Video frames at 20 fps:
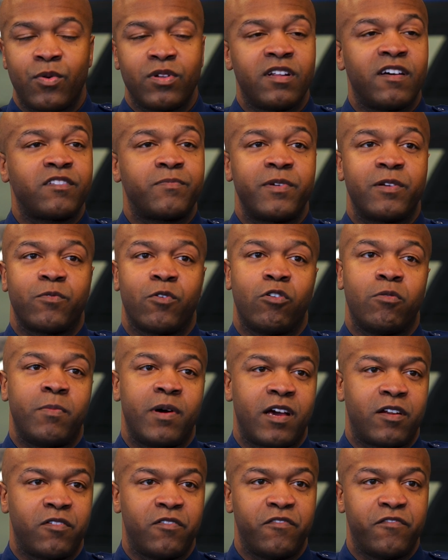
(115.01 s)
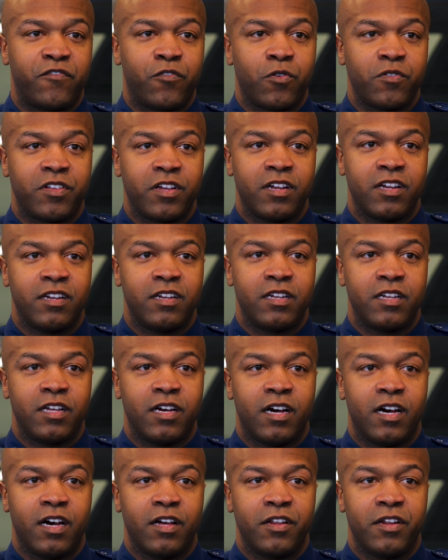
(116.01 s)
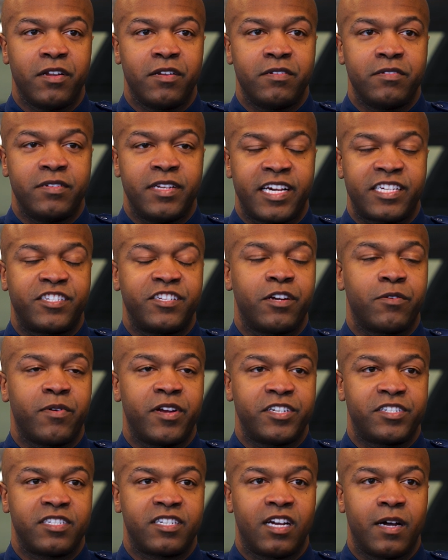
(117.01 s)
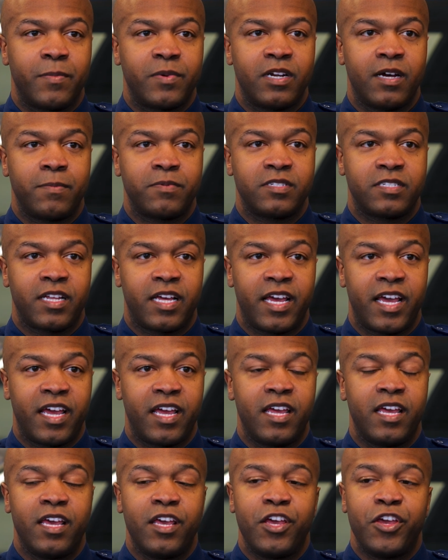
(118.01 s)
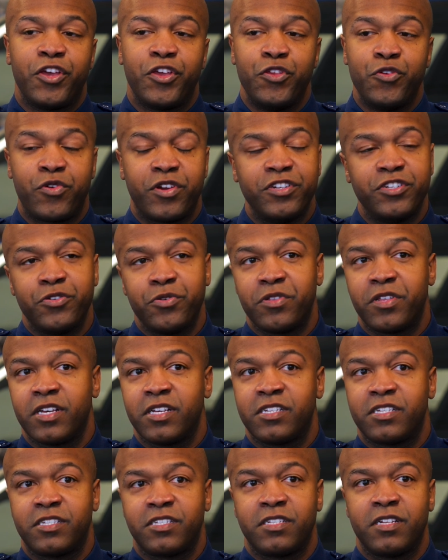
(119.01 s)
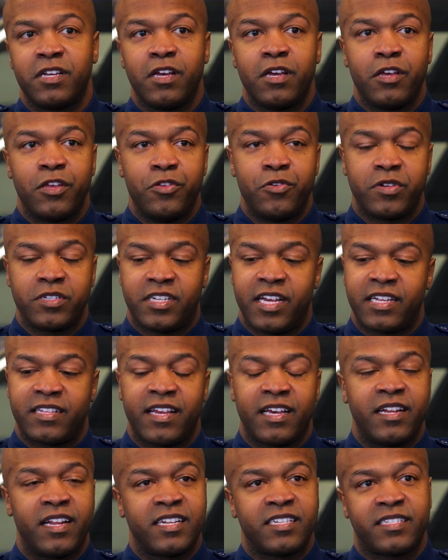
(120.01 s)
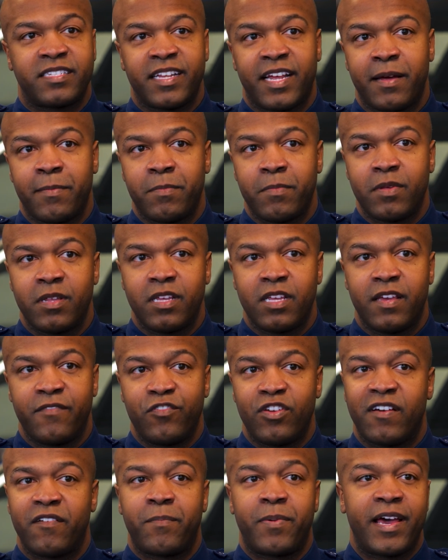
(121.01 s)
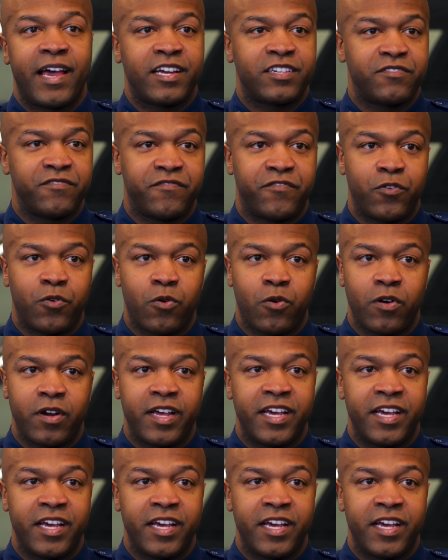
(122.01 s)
would love to be a role model for the next generation coming up to say, hey, you can do this, you can take that next step. If you have passion for